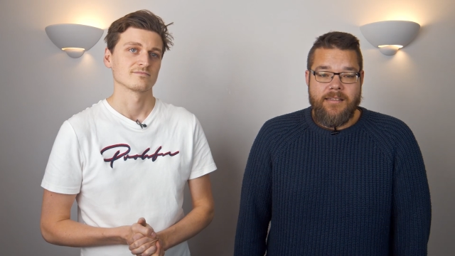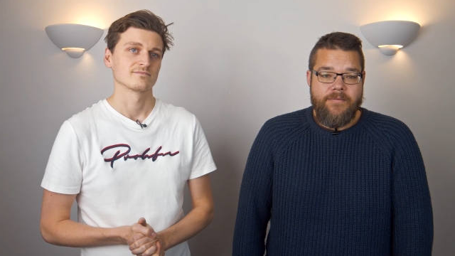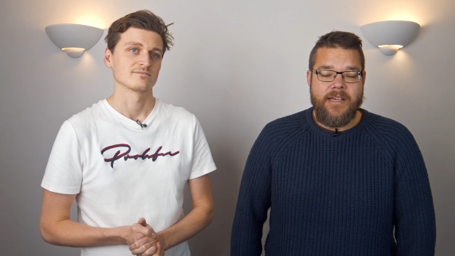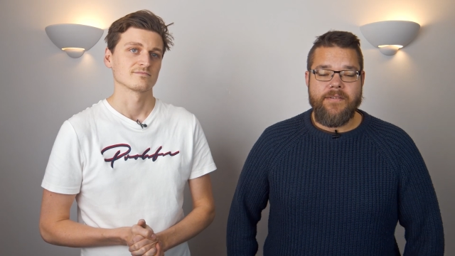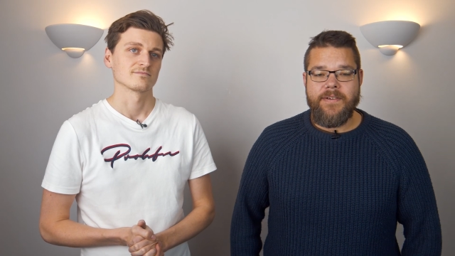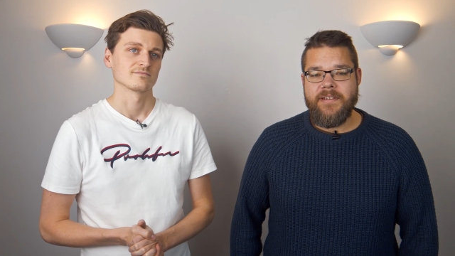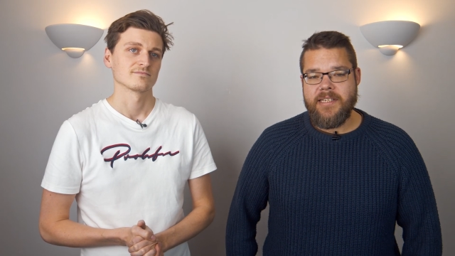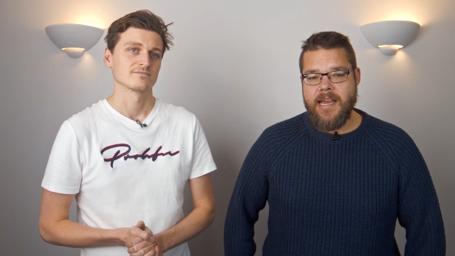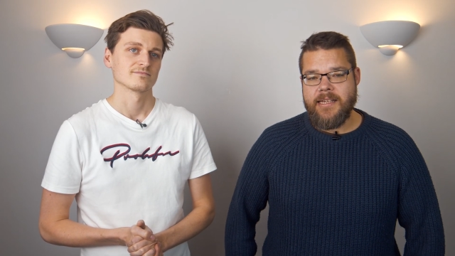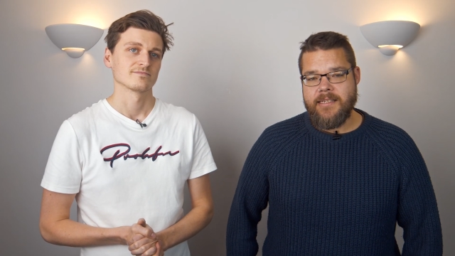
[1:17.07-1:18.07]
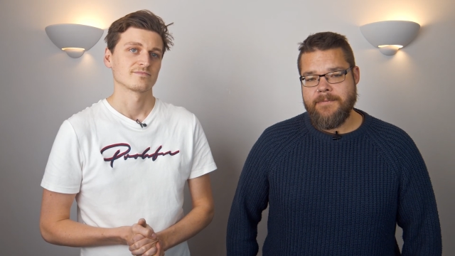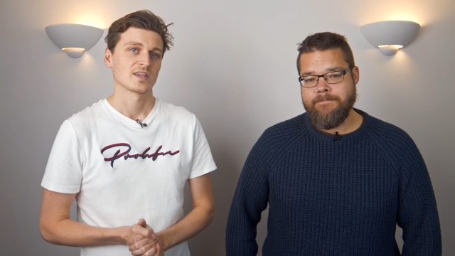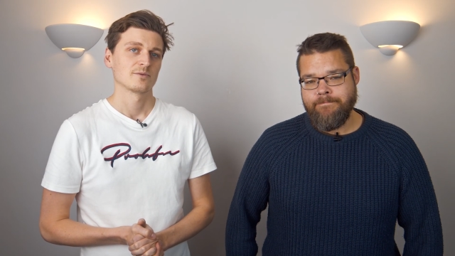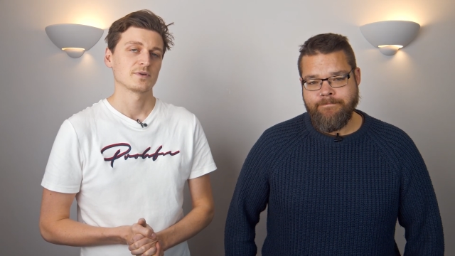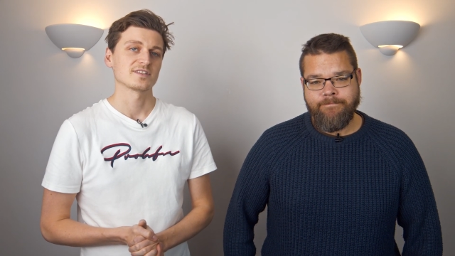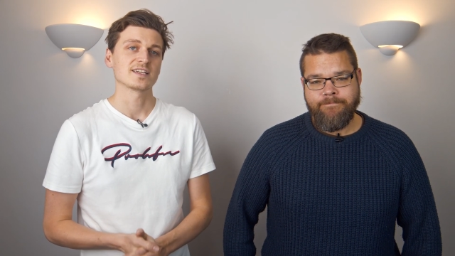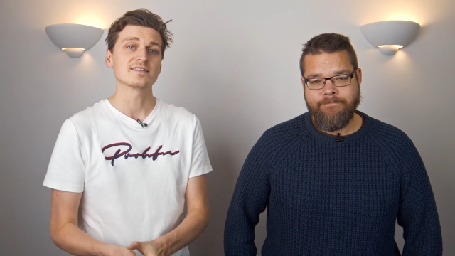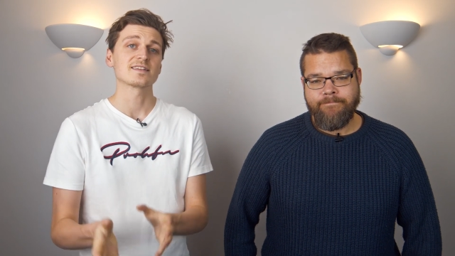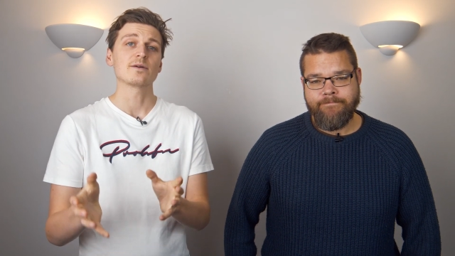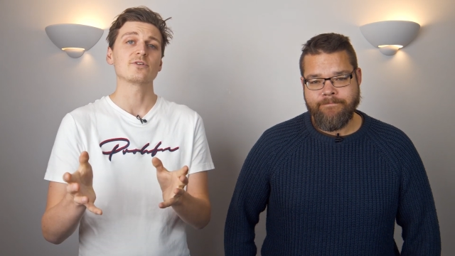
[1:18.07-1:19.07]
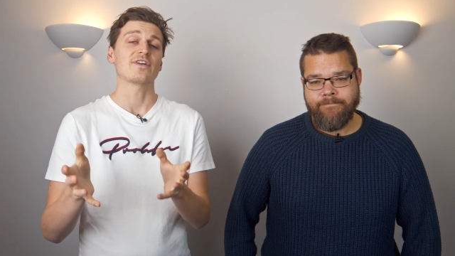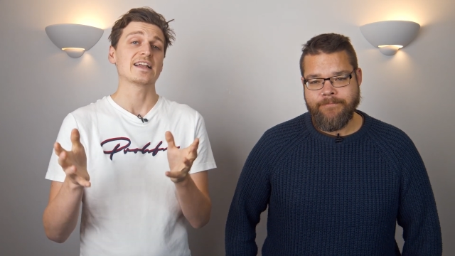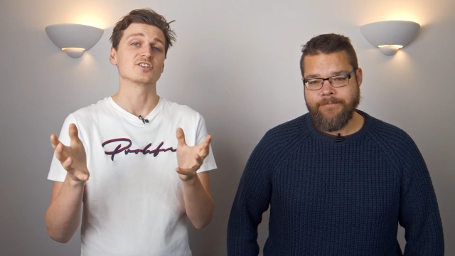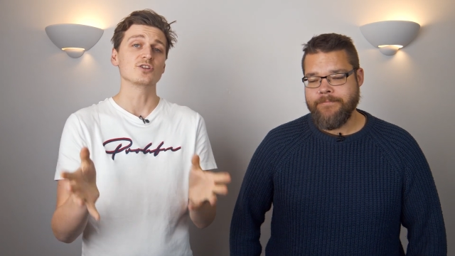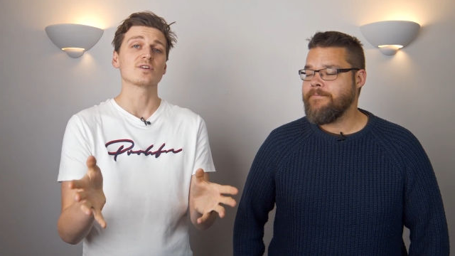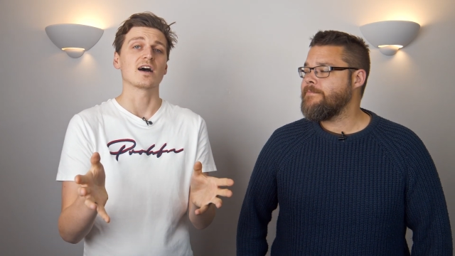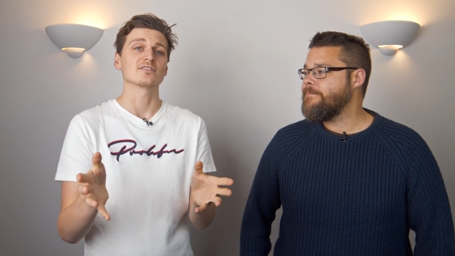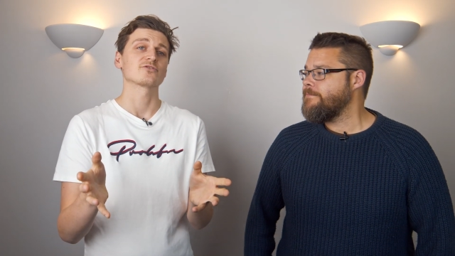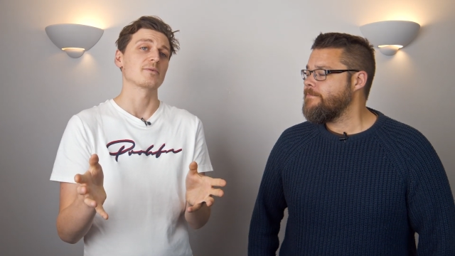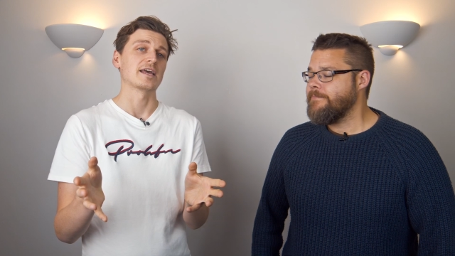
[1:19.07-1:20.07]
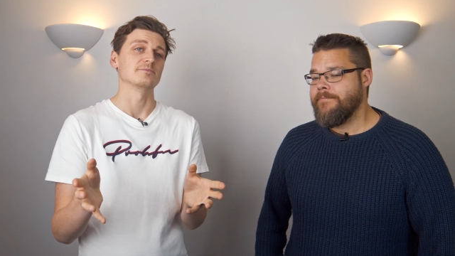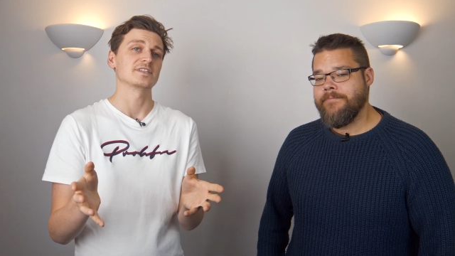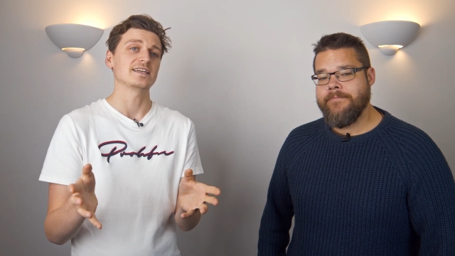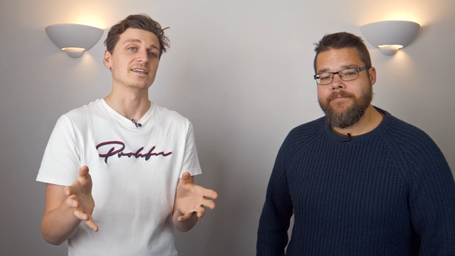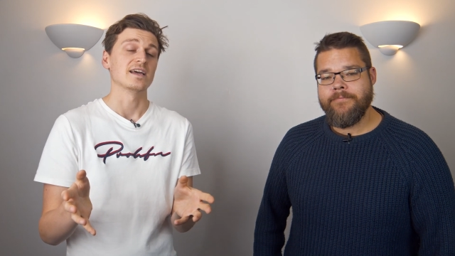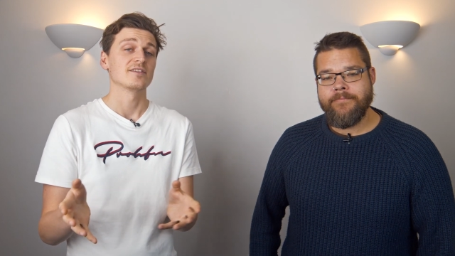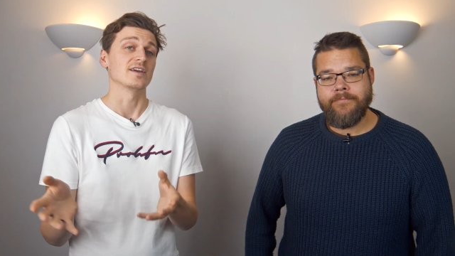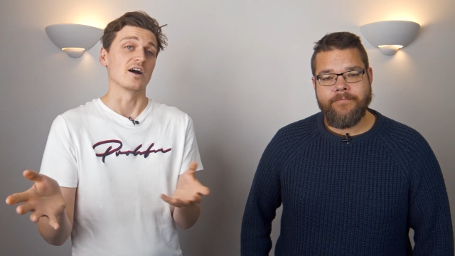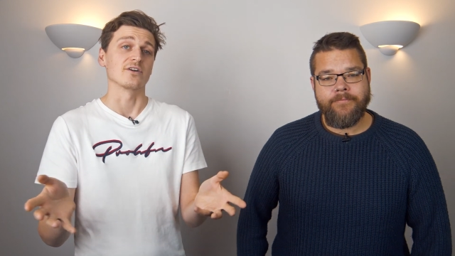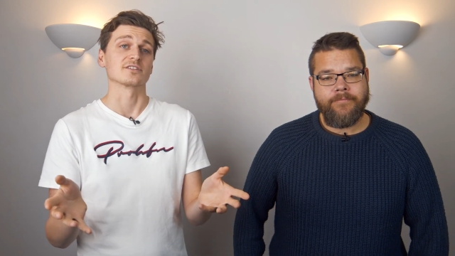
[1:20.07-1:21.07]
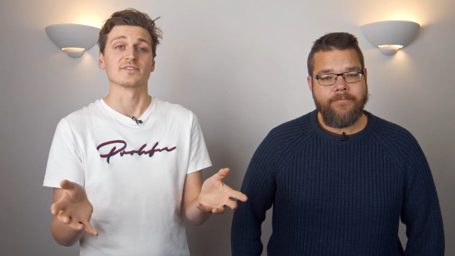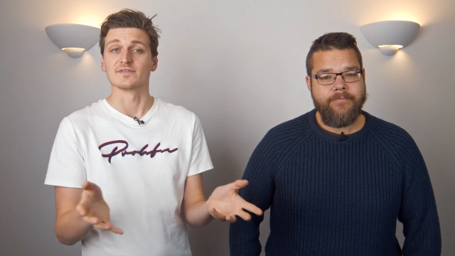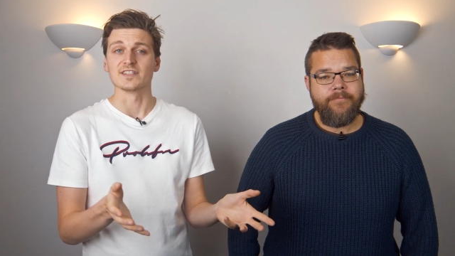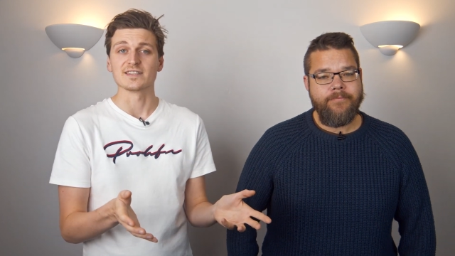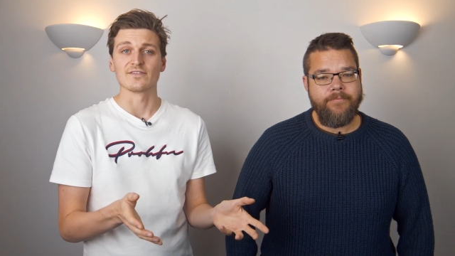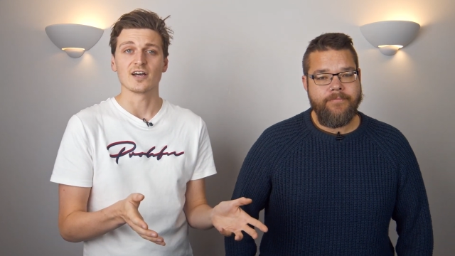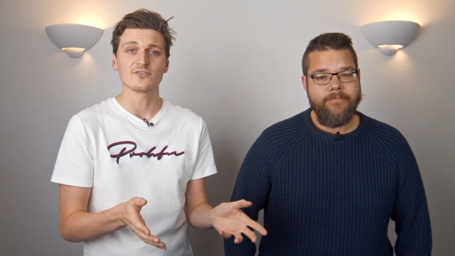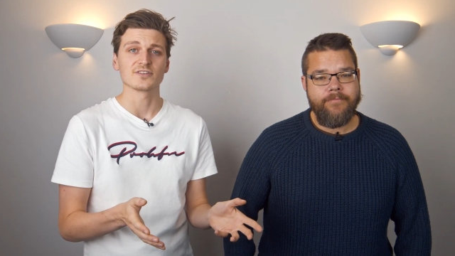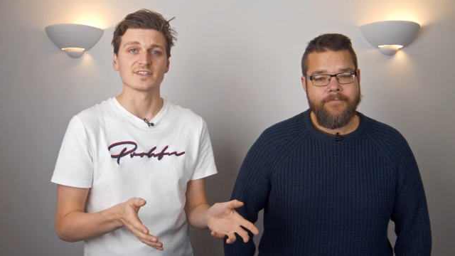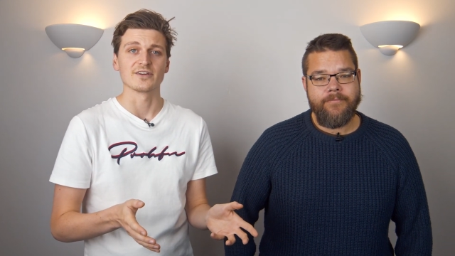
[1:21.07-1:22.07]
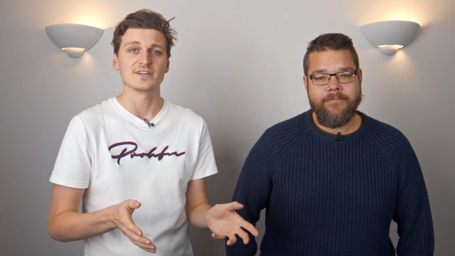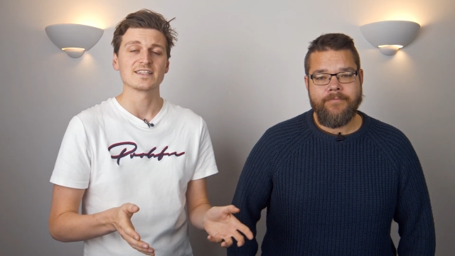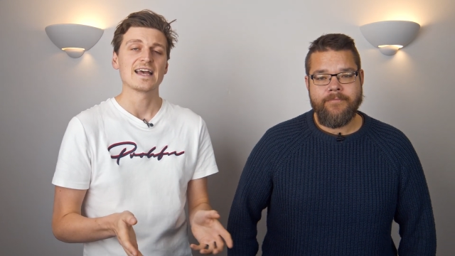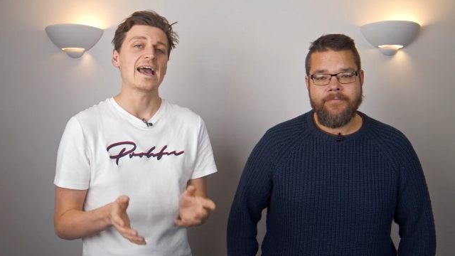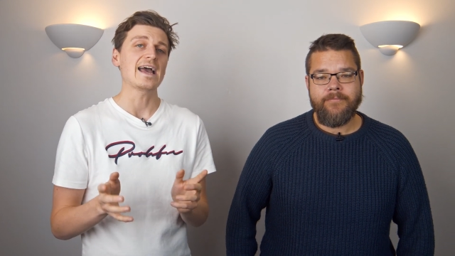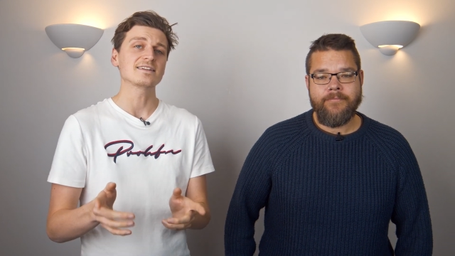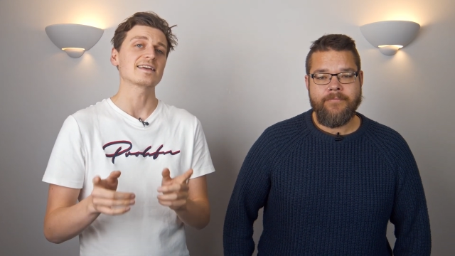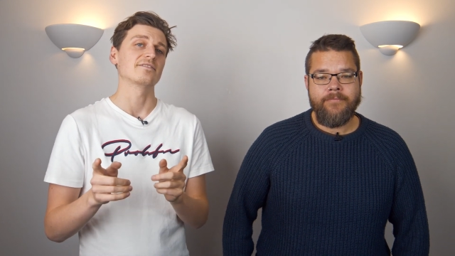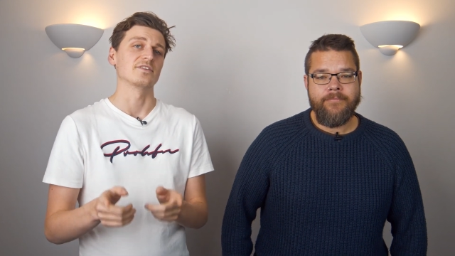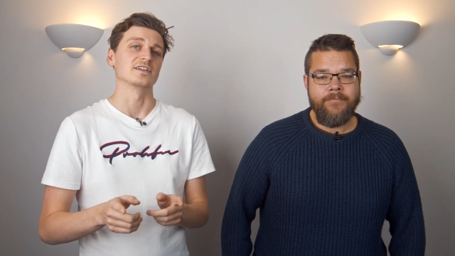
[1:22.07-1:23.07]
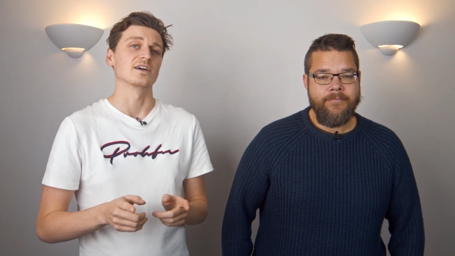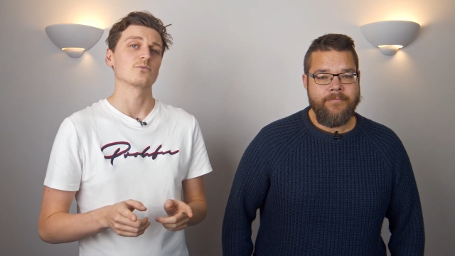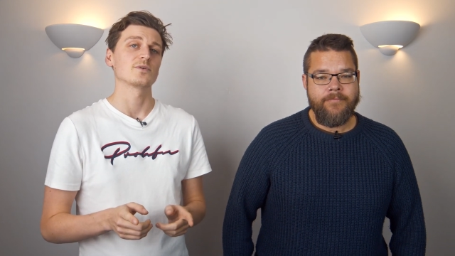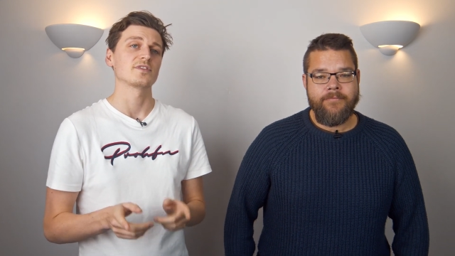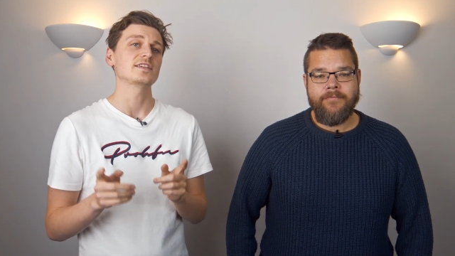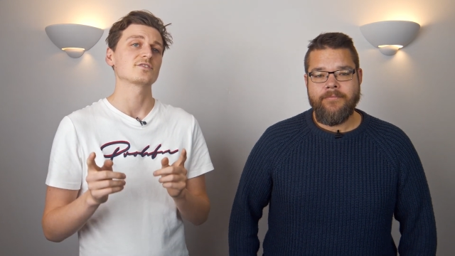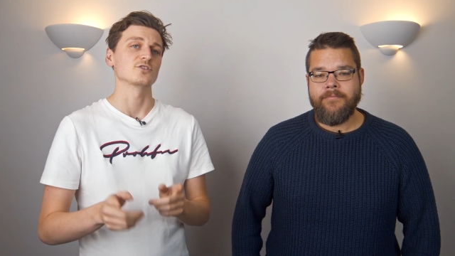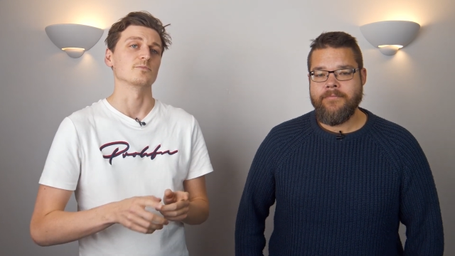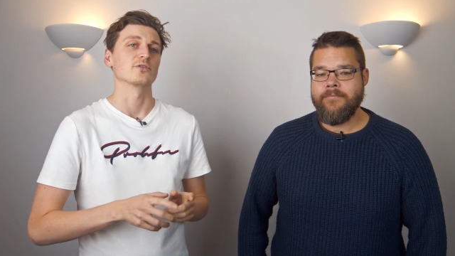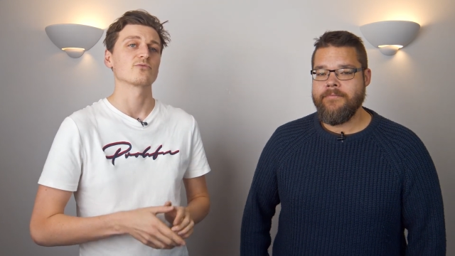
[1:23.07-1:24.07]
Speaker 1: the Vega 56.
Speaker 2: But since then, we've had new cards from AMD, the RX 5700 series, and NVIDIA with these super